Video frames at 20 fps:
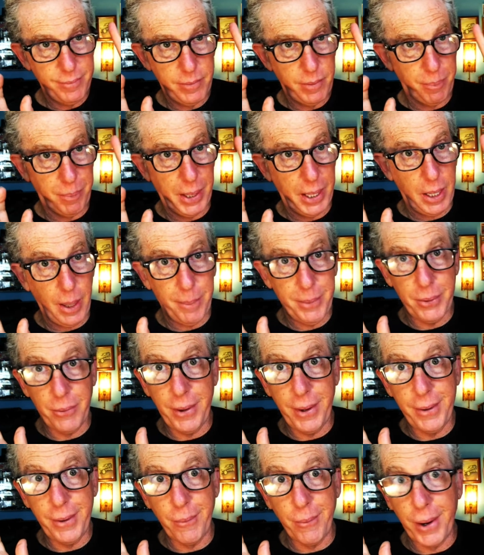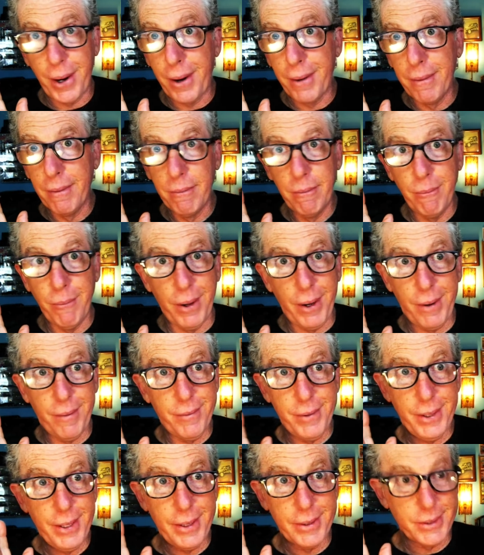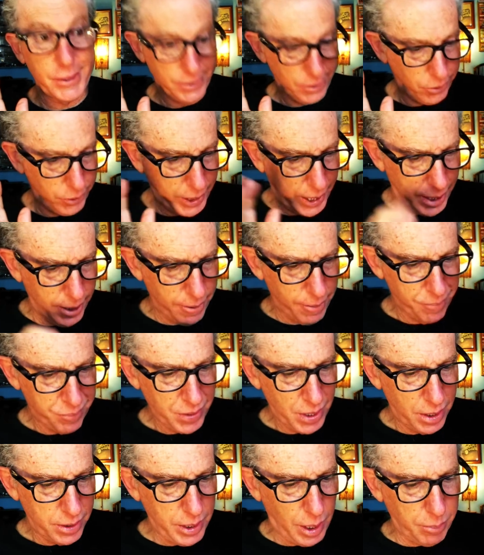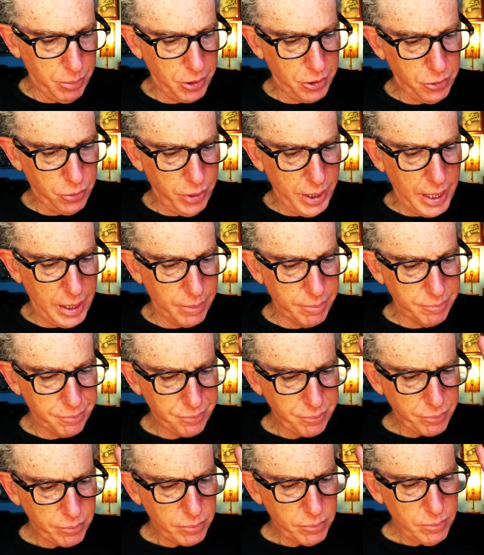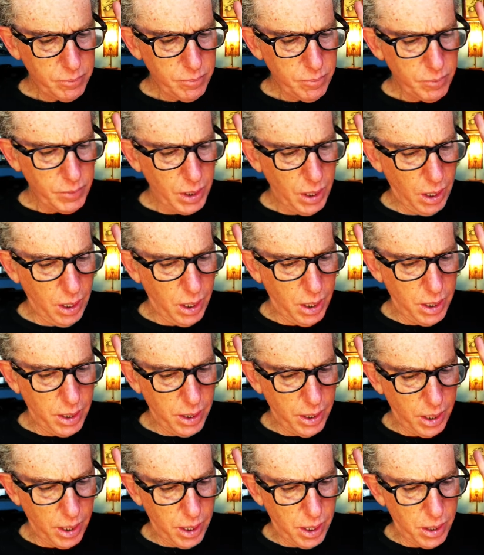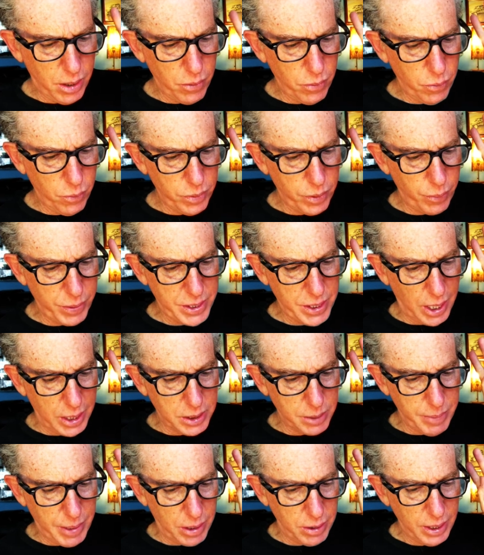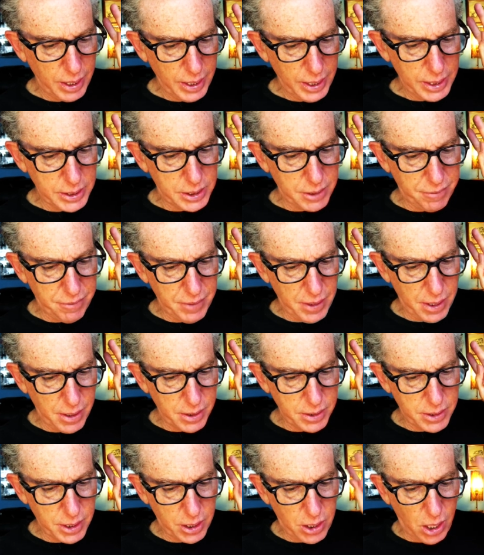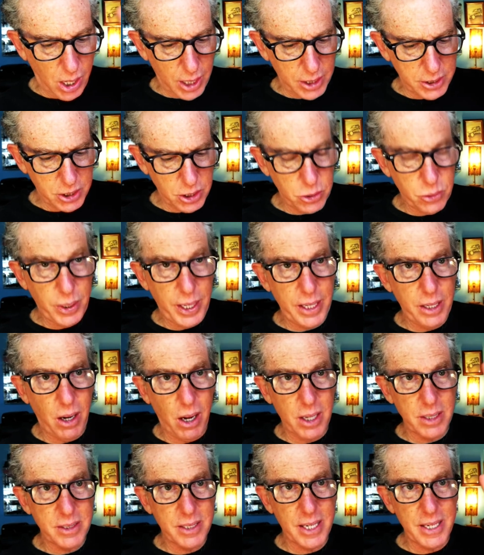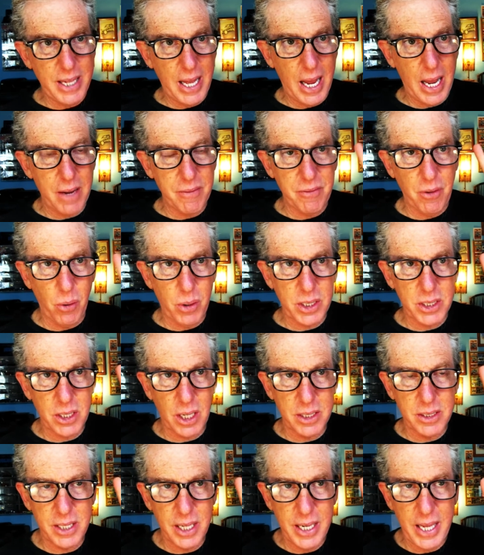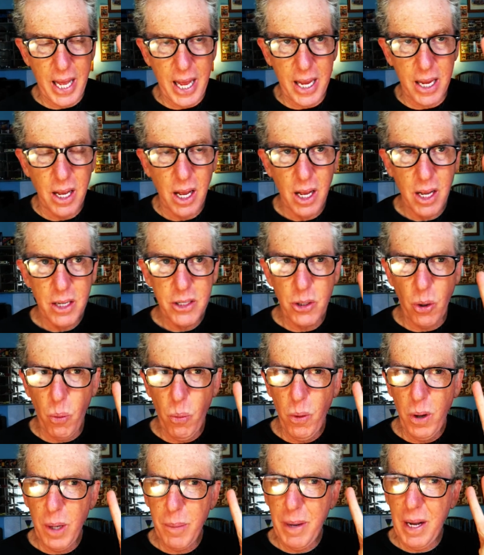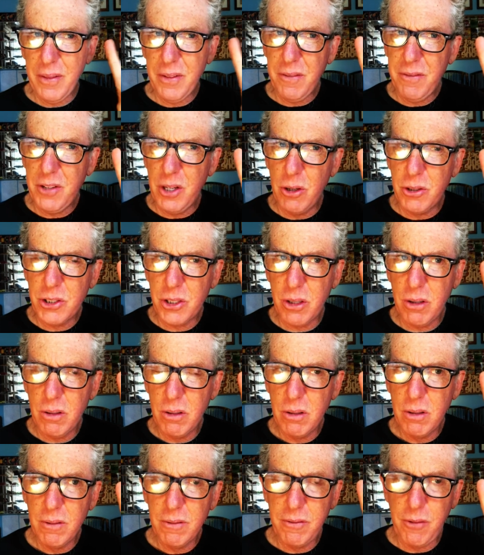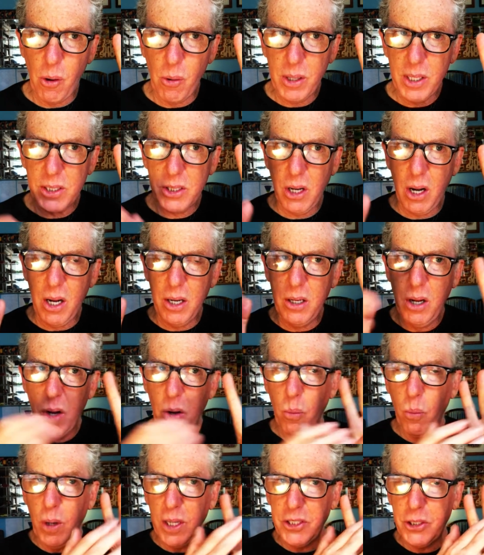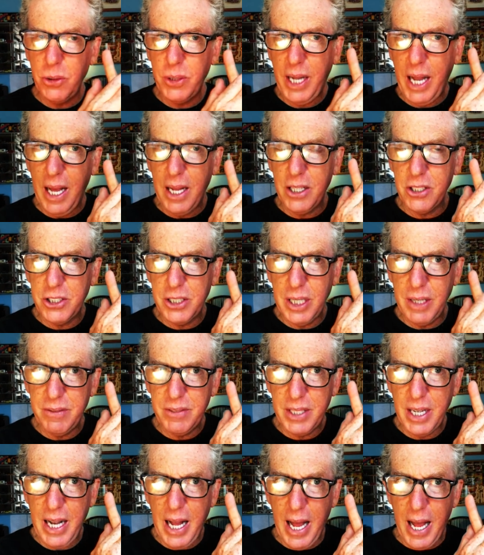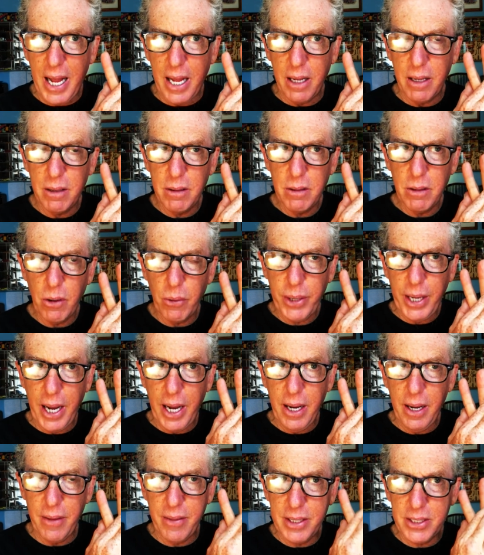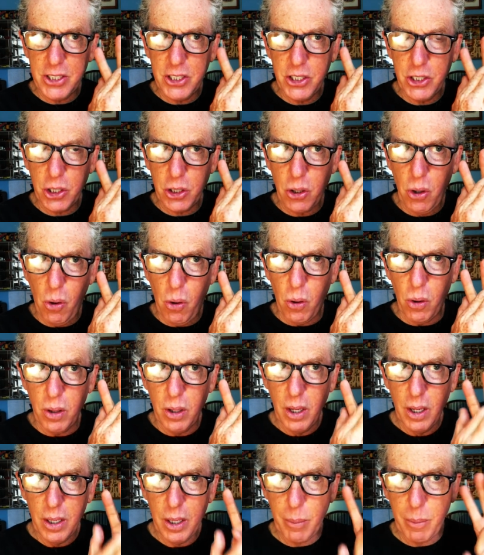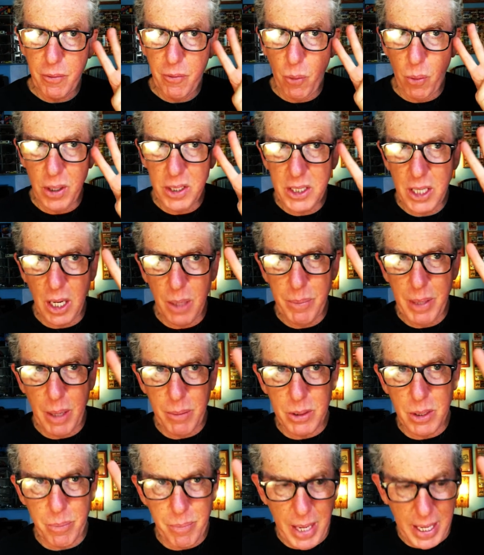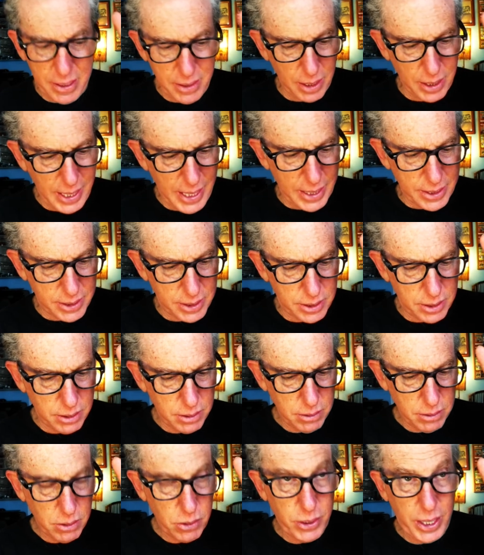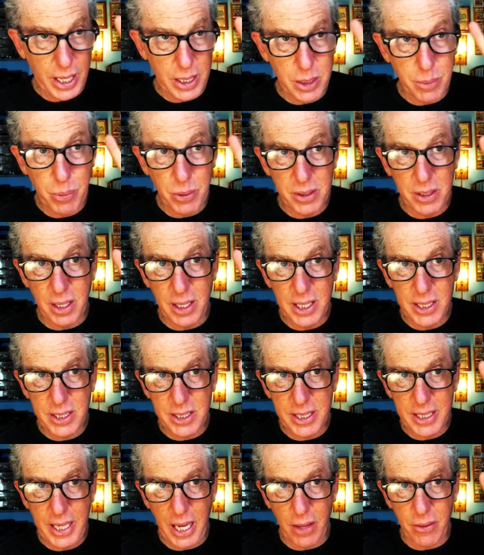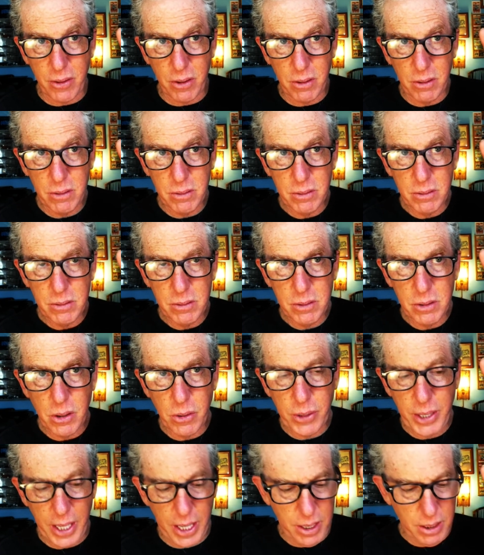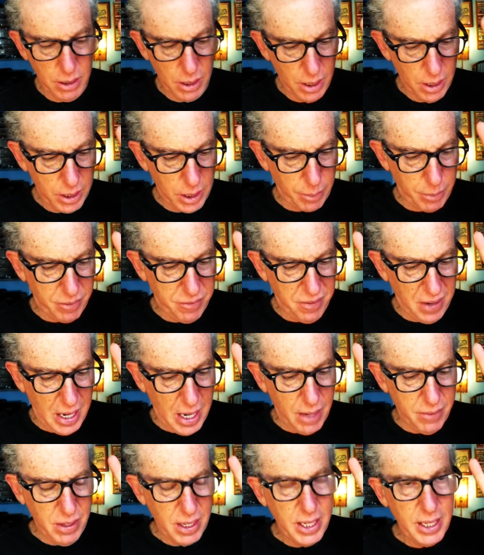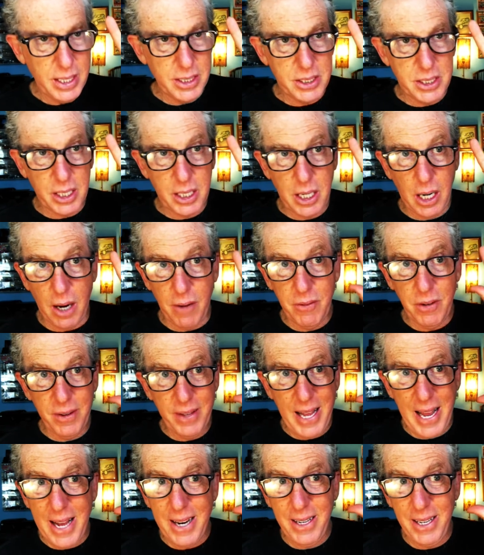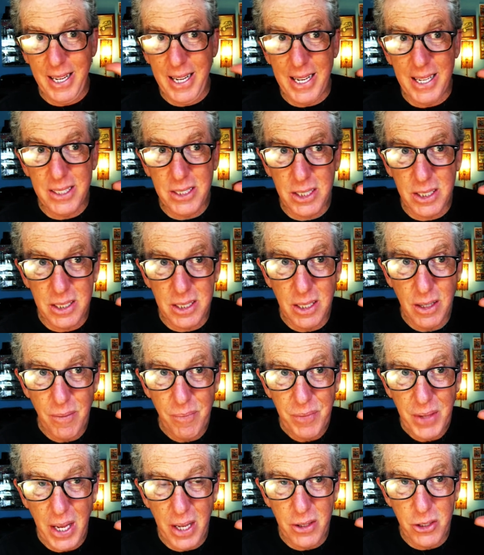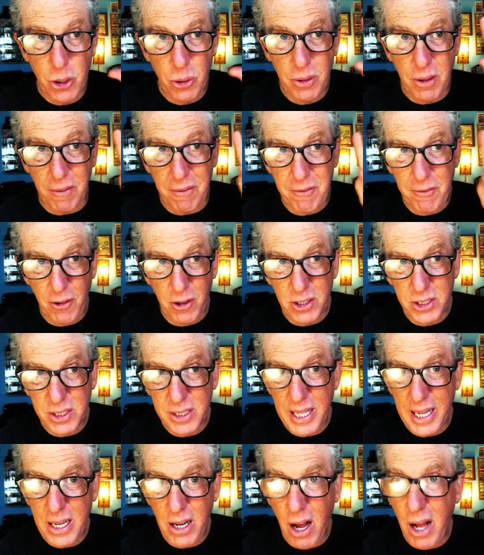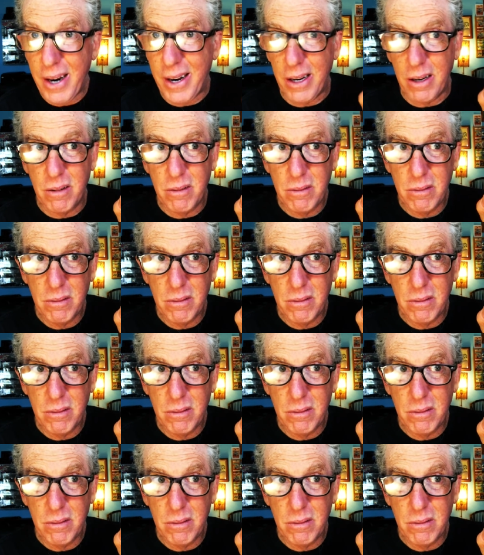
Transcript: pick up your underwear, whatever it is, okay? Number three that we talked about is the concentrate on today, focus on today. Don't worry about the future. Focus on what you can achieve today, okay? And this is your goal. Number four is going to be able to make the list. Okay, to put the list together, okay? Number five is to cover that list and do the first thing on it,